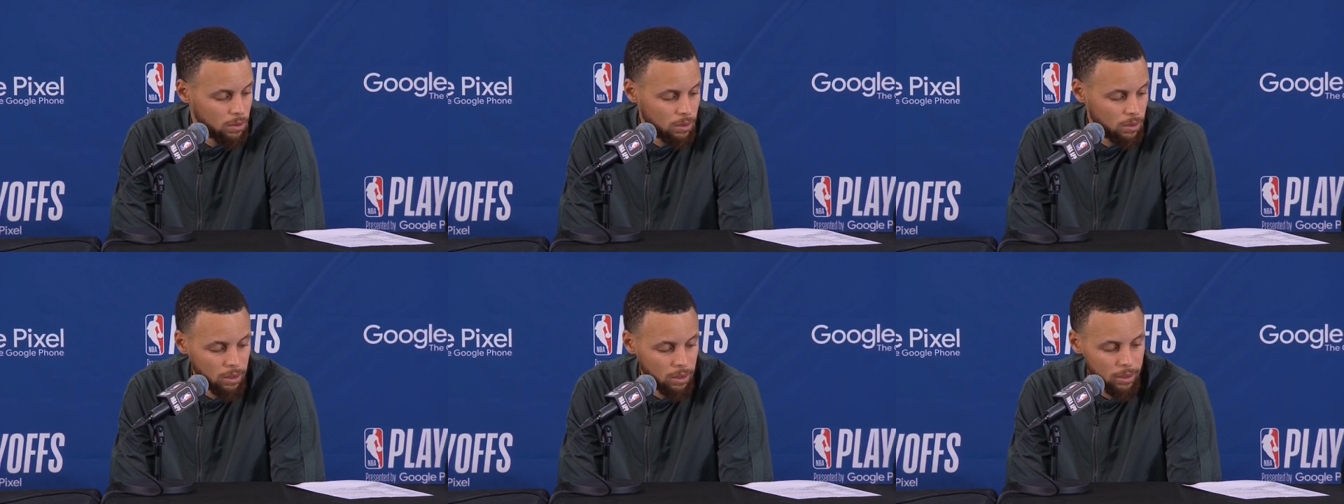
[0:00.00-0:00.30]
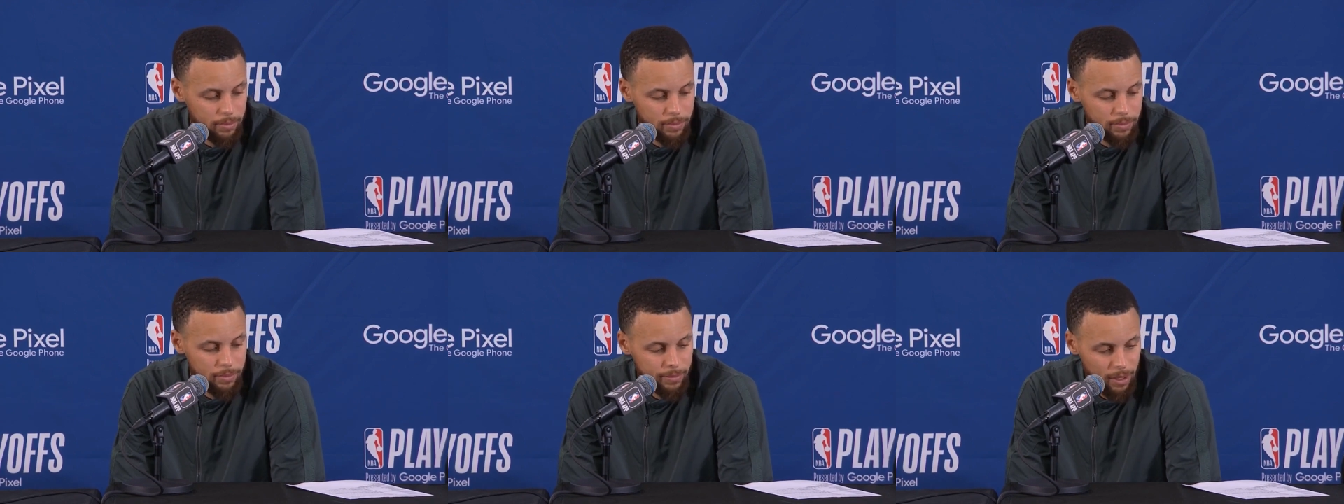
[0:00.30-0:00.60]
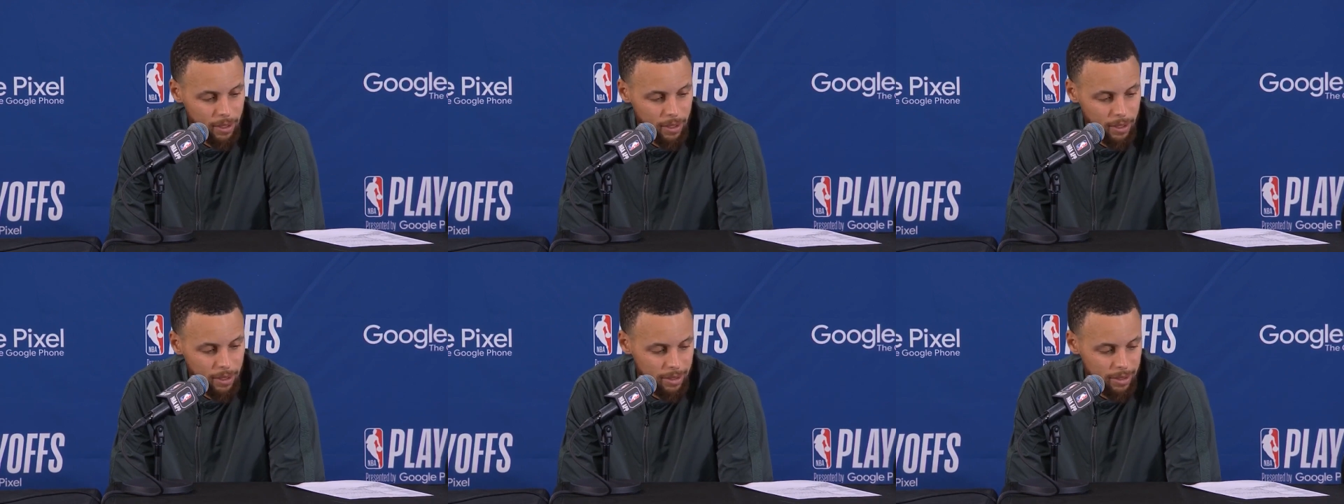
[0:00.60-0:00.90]

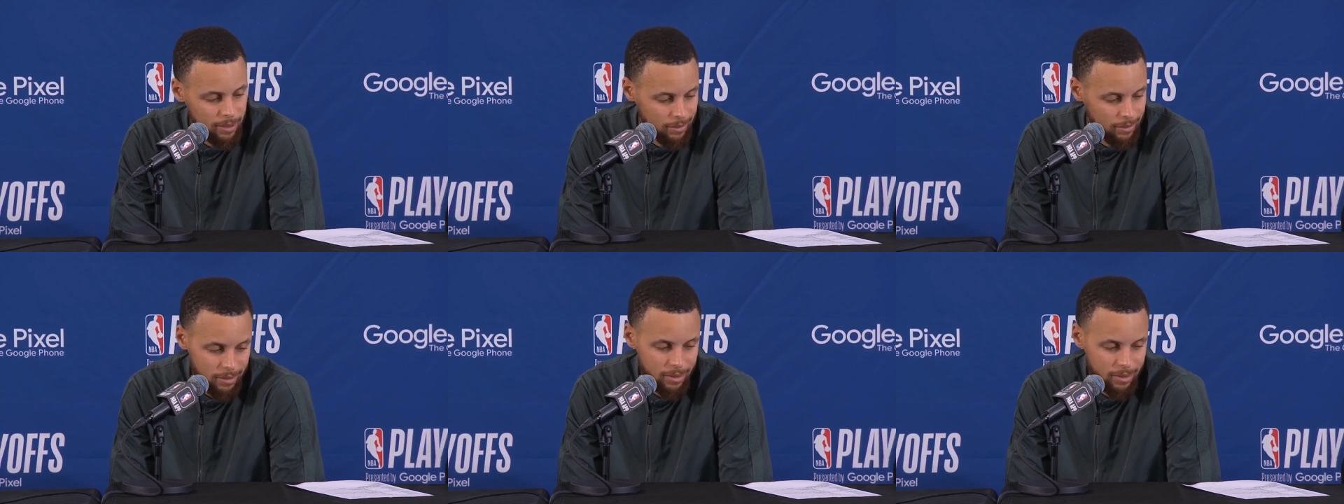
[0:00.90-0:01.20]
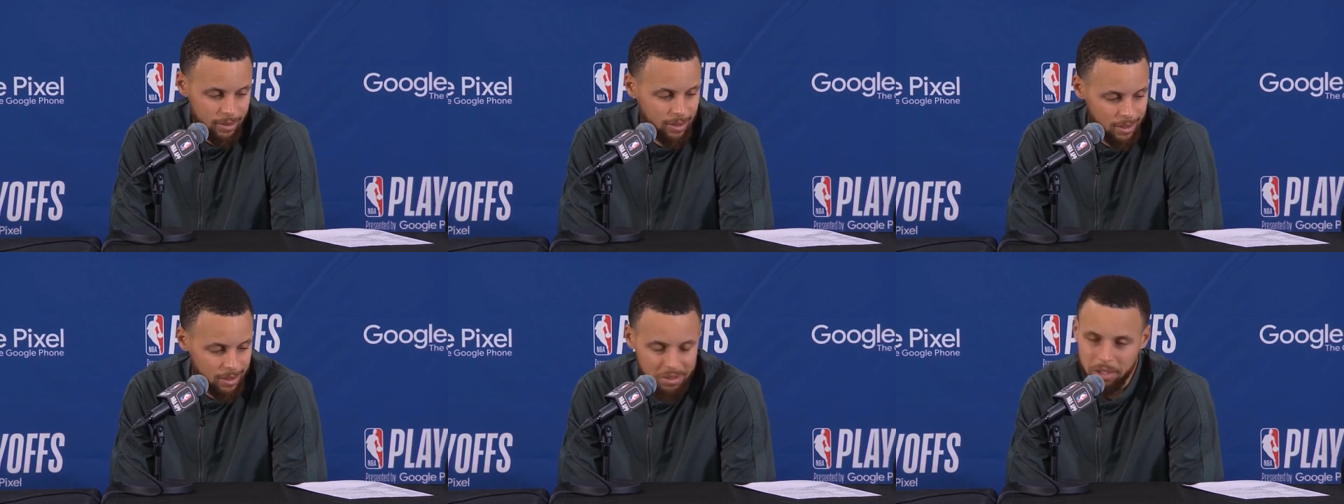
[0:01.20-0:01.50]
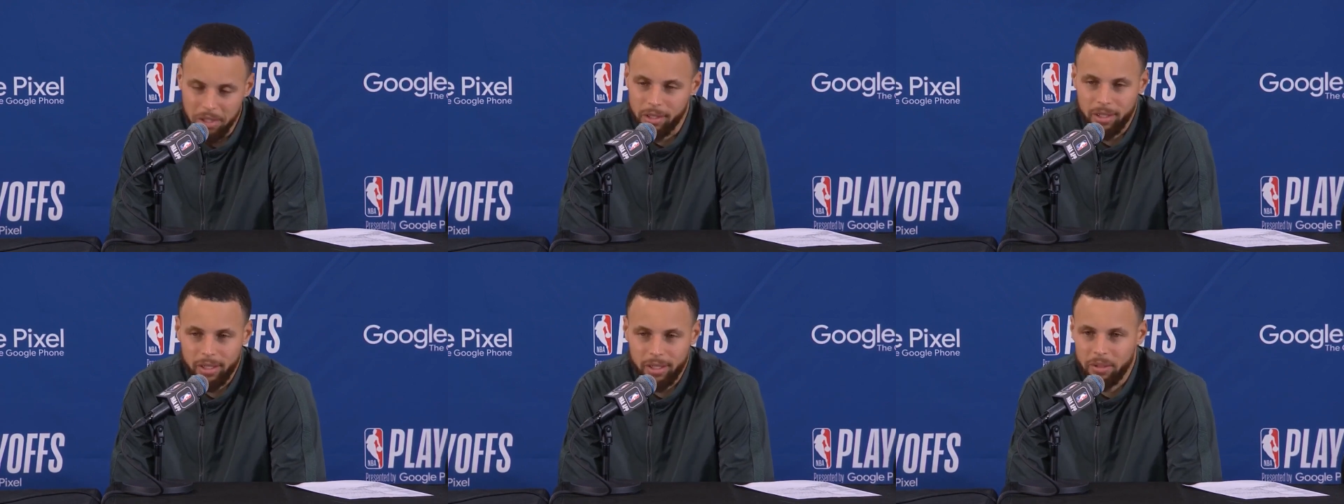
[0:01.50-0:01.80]
I just
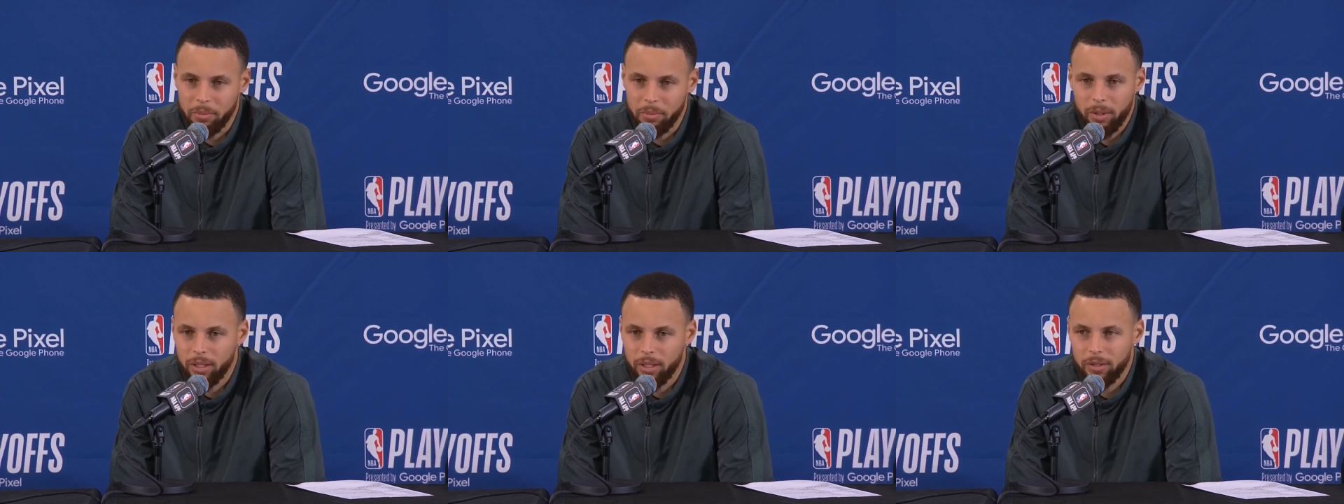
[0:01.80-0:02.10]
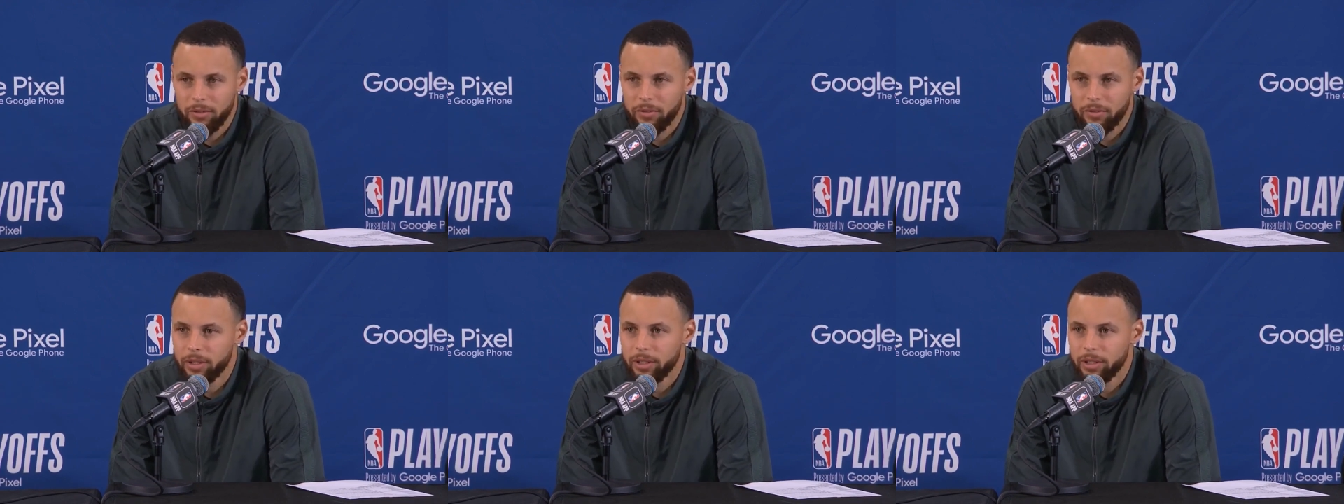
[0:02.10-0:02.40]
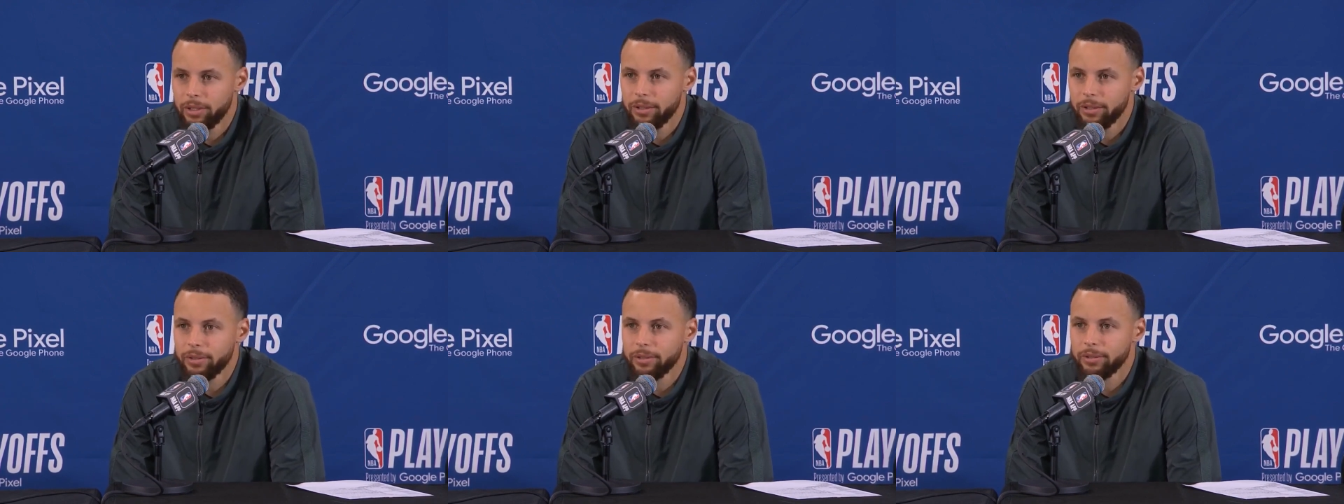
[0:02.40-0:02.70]
continue to get better every
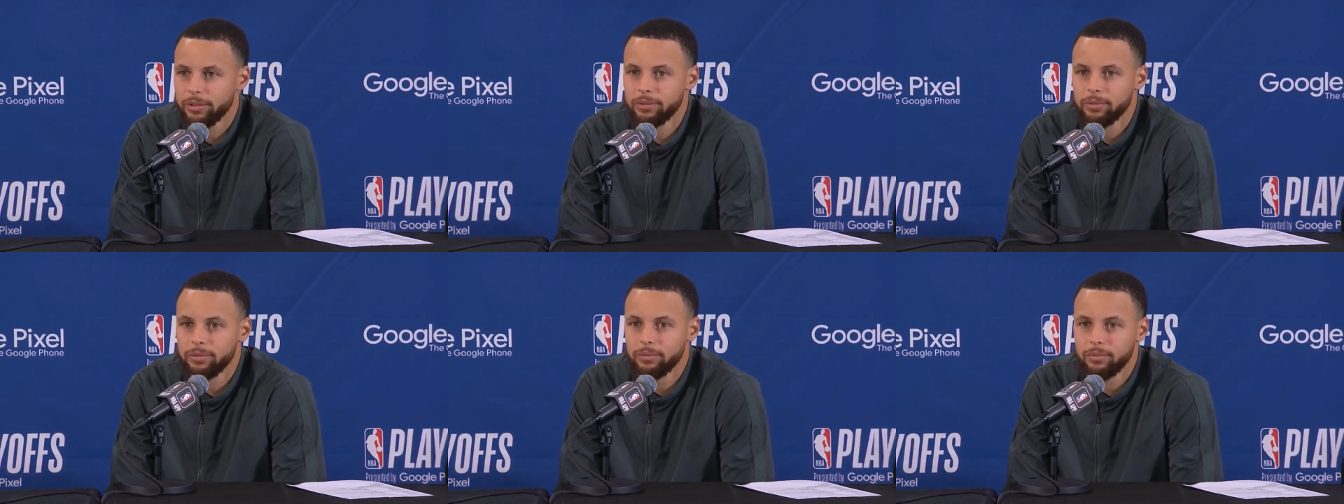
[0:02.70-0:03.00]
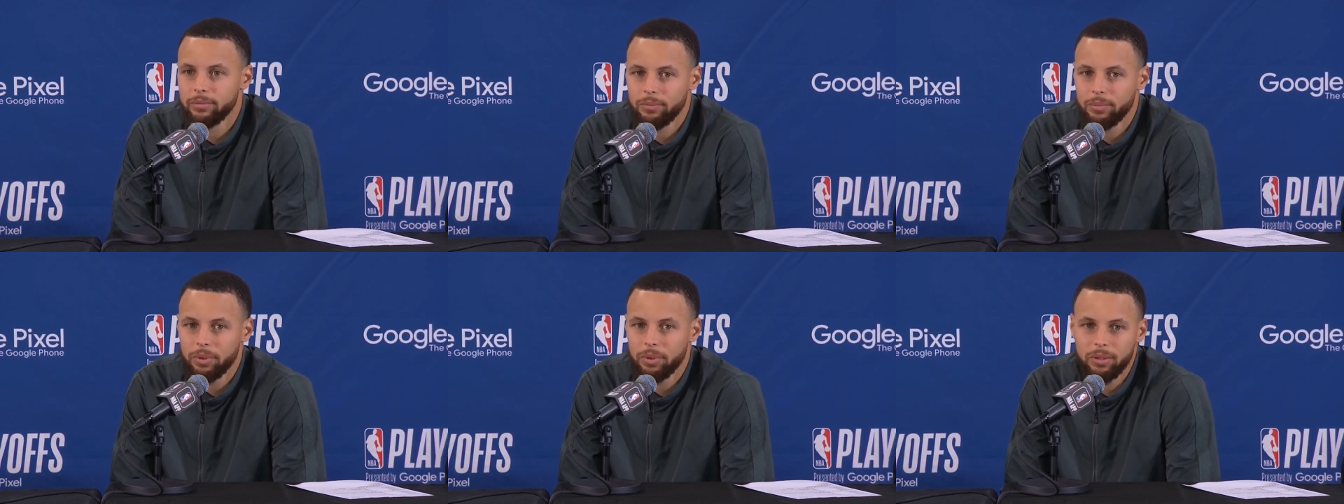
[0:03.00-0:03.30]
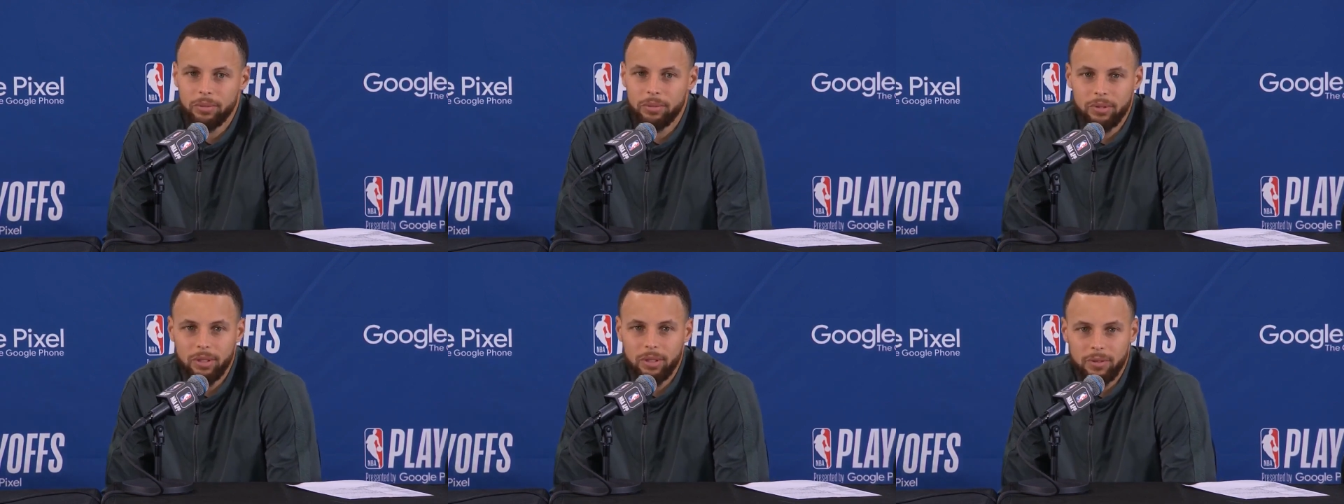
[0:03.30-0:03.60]
year and put
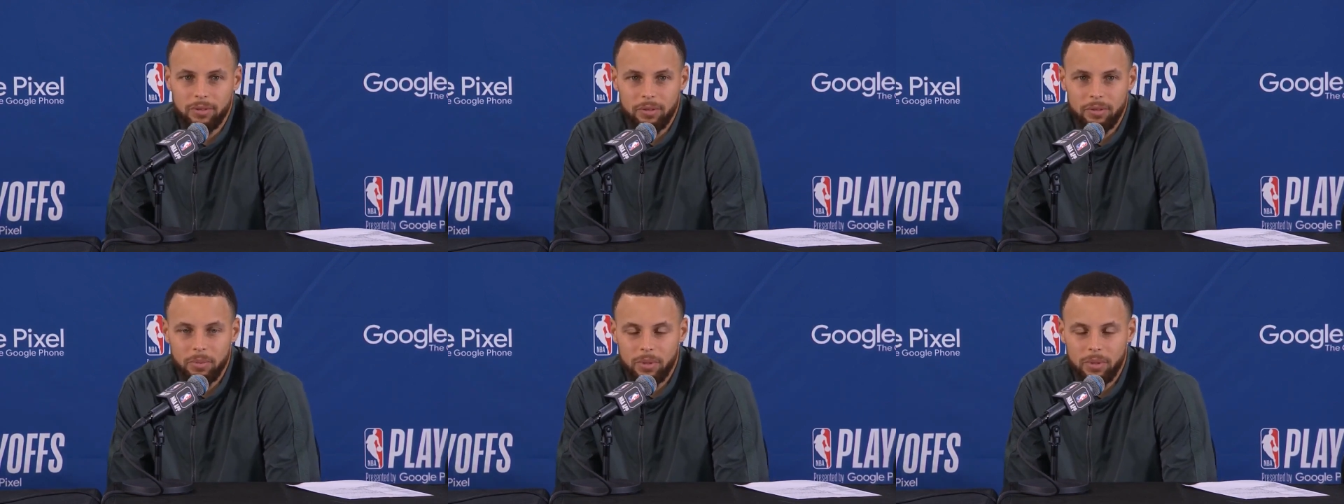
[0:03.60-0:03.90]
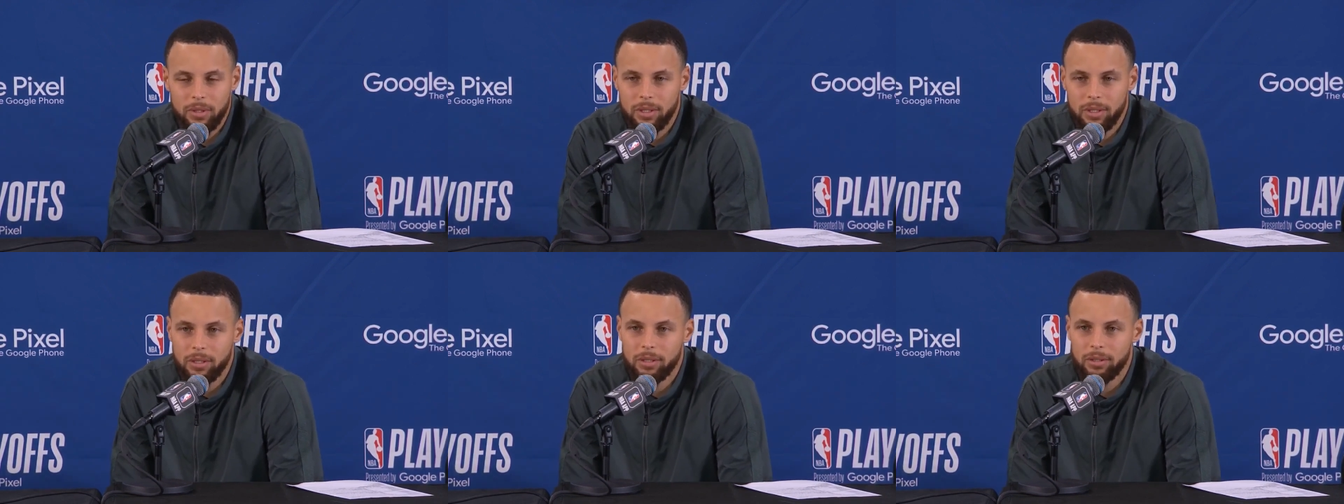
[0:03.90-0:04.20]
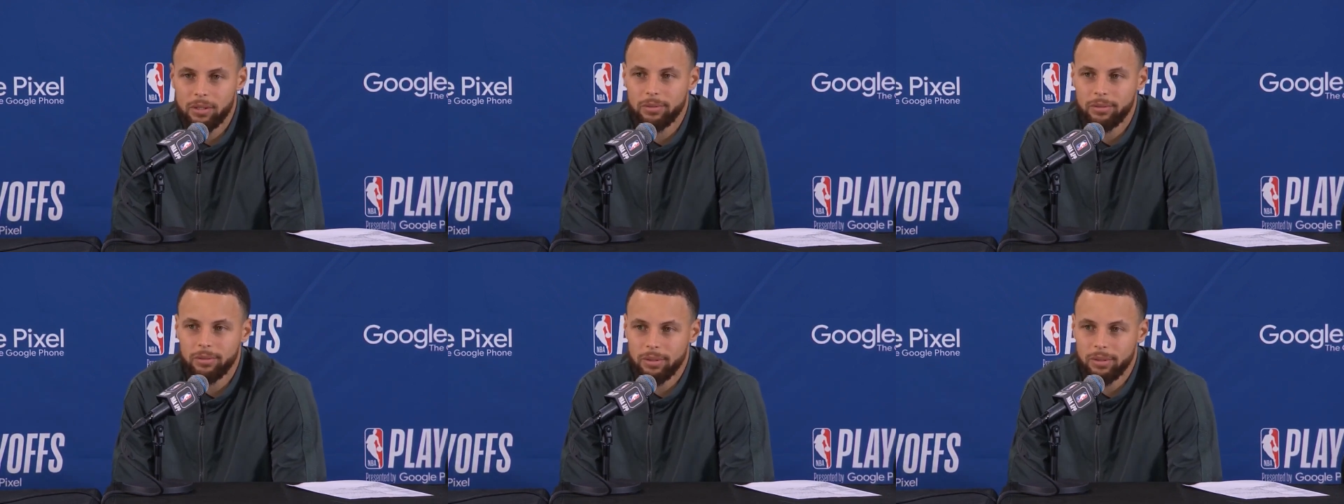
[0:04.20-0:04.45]
themselves in a position